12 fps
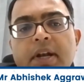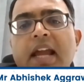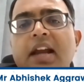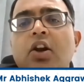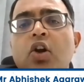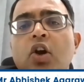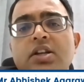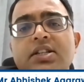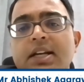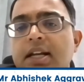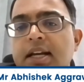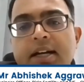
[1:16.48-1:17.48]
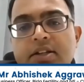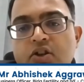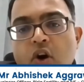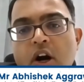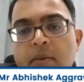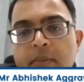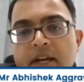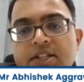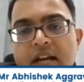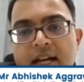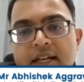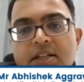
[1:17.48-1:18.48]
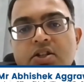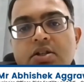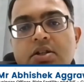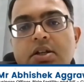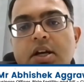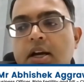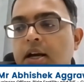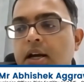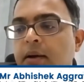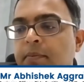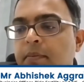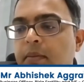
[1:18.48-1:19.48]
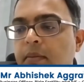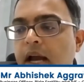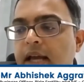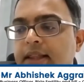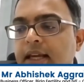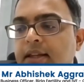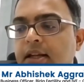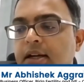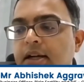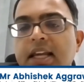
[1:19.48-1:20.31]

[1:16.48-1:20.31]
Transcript: Technologically, it is not a big challenge. I think the